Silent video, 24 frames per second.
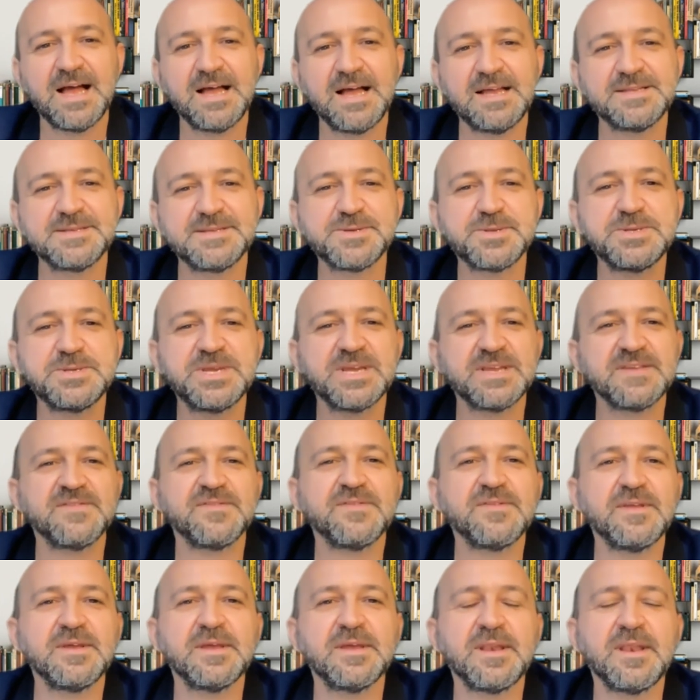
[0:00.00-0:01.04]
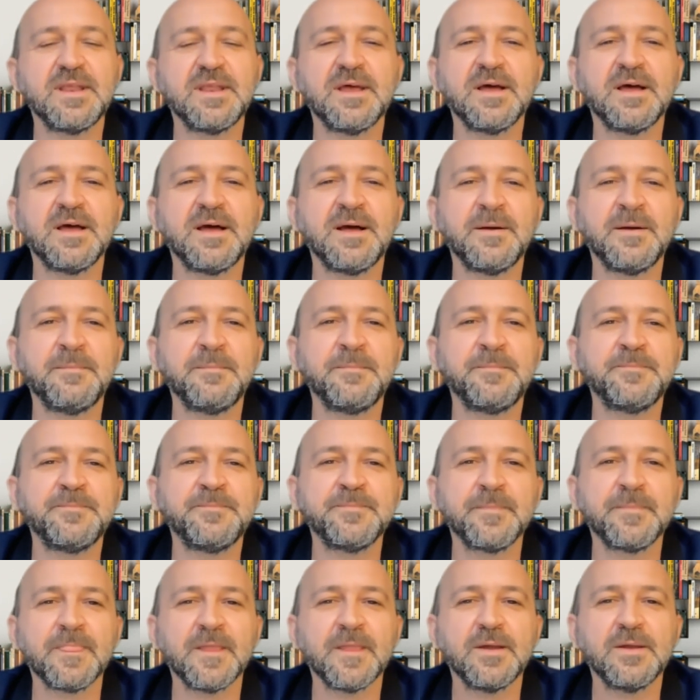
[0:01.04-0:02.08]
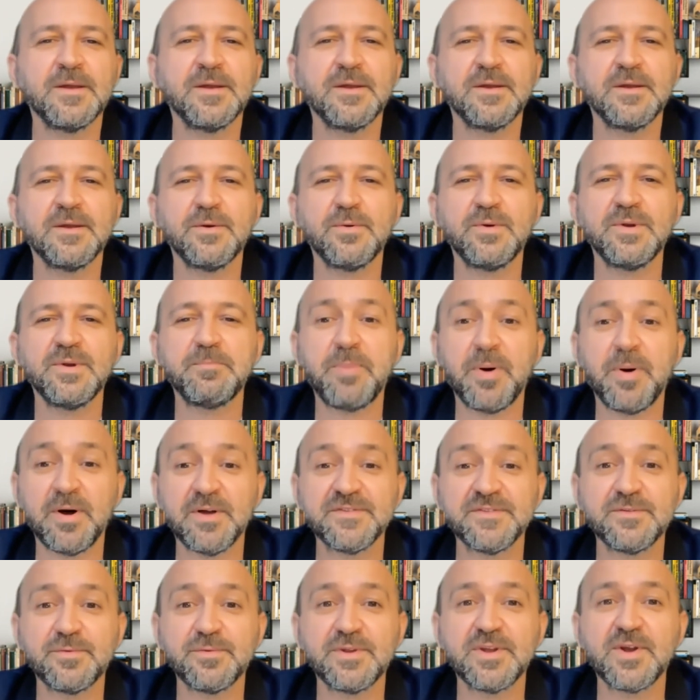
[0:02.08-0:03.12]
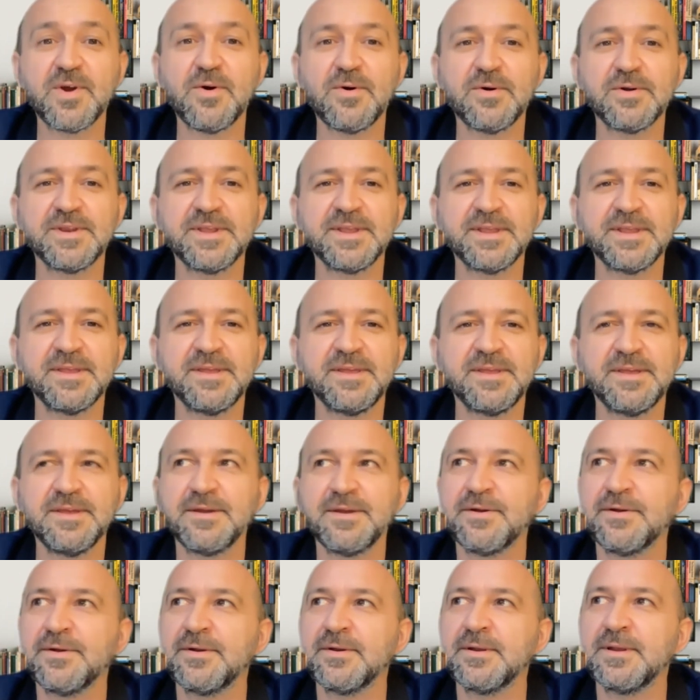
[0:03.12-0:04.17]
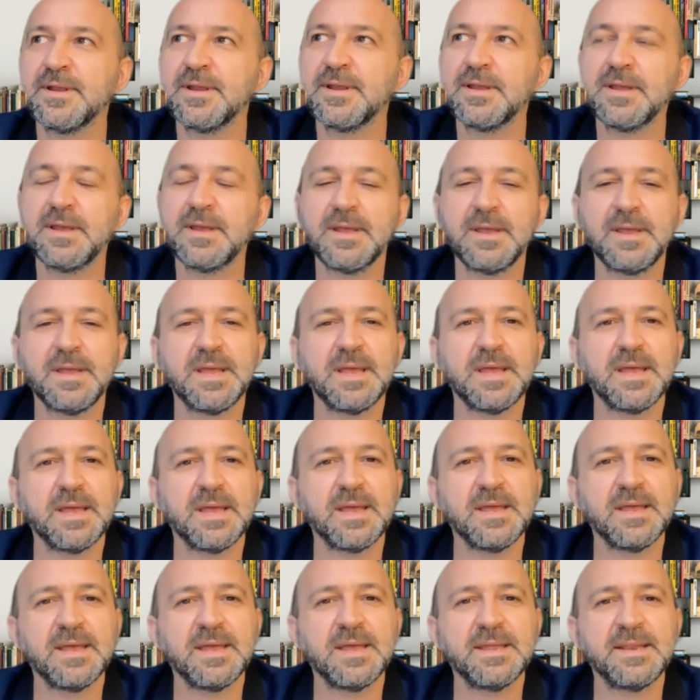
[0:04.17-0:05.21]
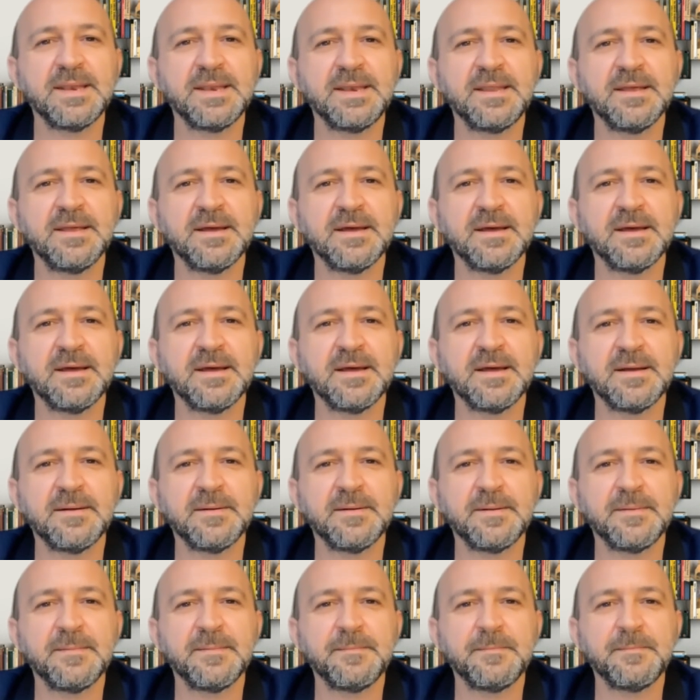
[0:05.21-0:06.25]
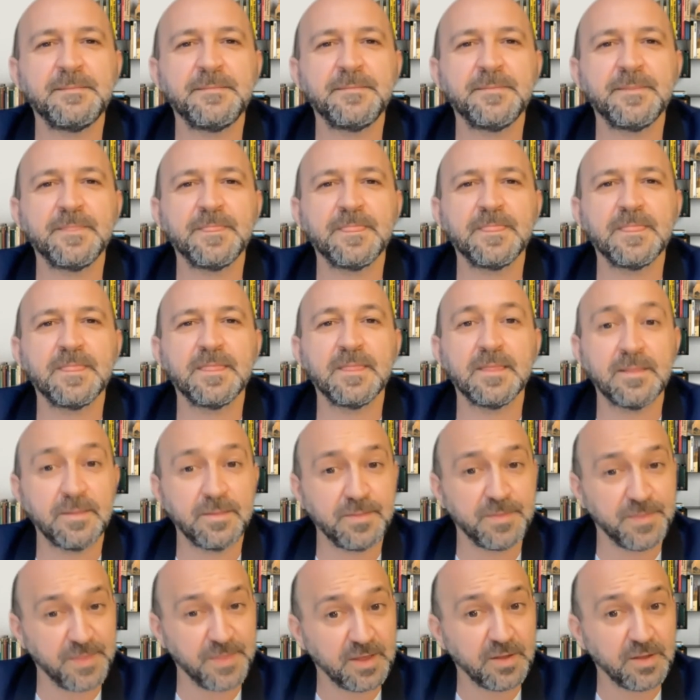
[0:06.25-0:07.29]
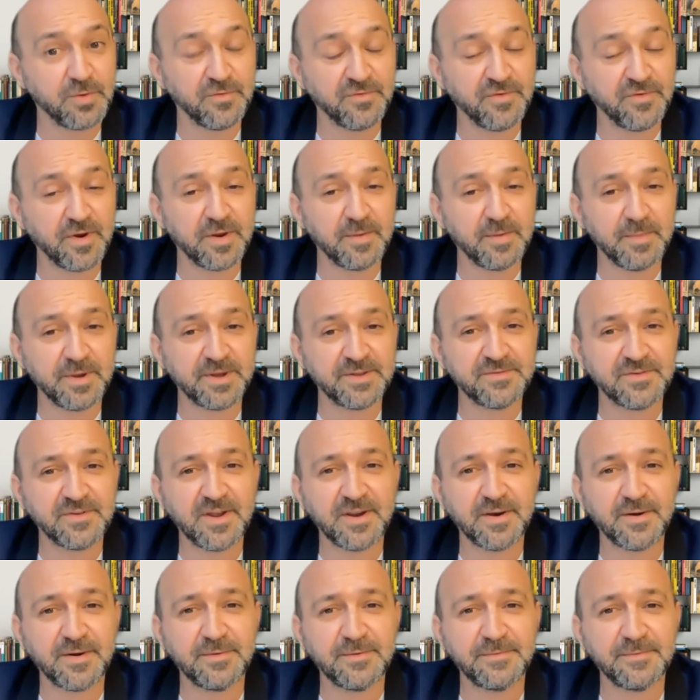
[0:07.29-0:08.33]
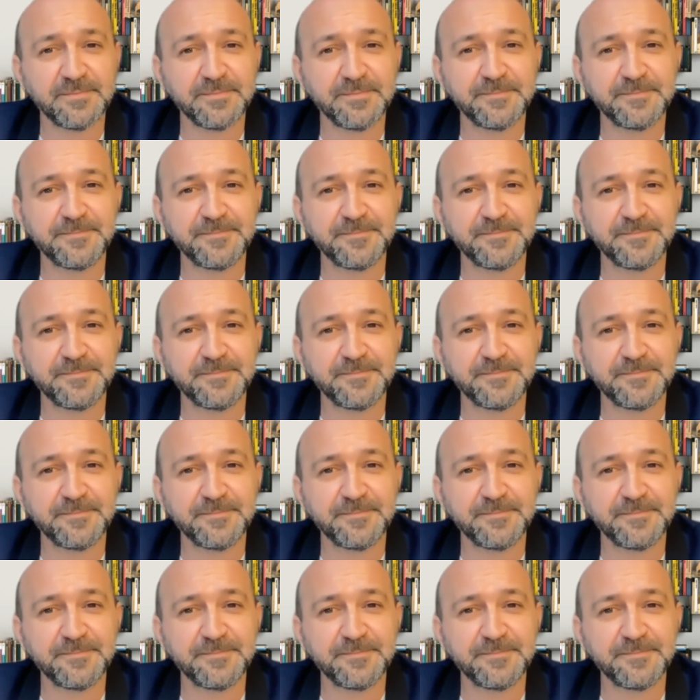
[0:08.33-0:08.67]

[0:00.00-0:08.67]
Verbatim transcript: I suggest that um, we pause the recording here and uh, Thank you very much, Carol.